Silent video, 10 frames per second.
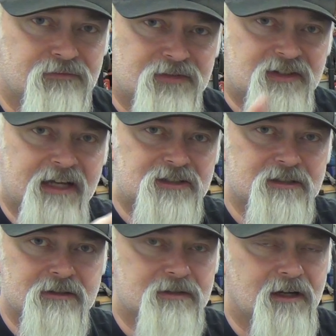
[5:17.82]

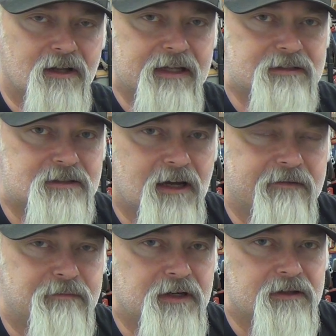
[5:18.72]
sketches, and all that
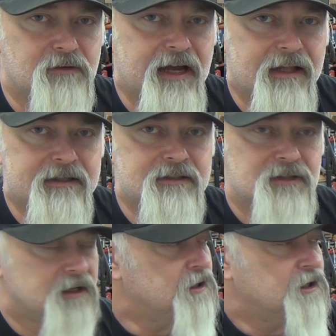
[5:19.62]
stuff, but the reality
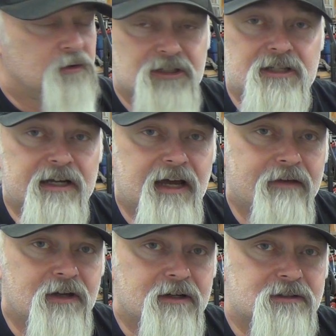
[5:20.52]
is we just got to
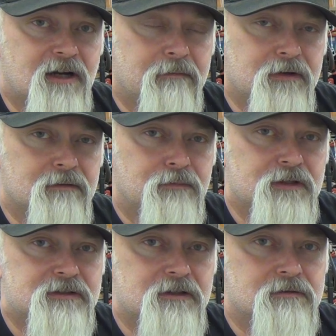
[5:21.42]
dive in here and start building
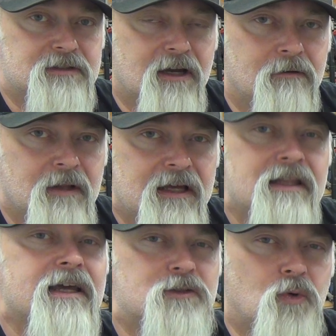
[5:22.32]
pretty soon. So
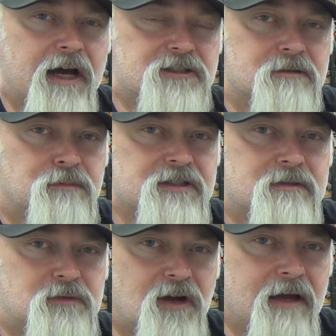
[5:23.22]
thanks for watching. Please
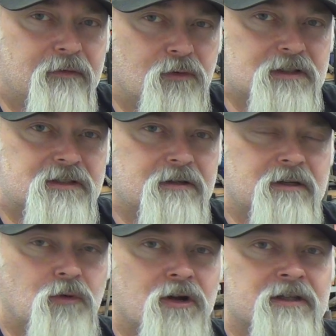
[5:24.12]
subscribe if you want to see
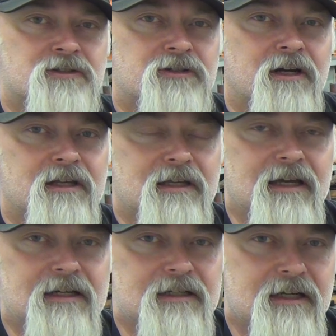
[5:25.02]
any more of this truck,
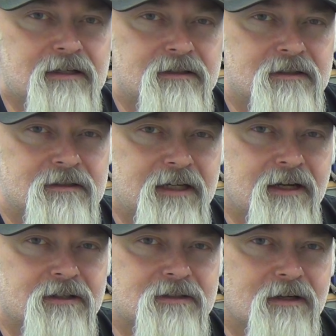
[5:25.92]
and take
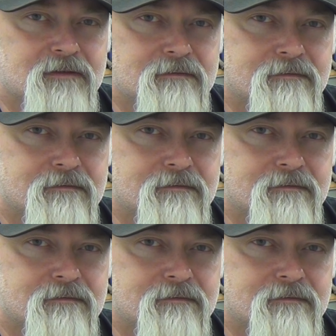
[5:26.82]
care of yourselves.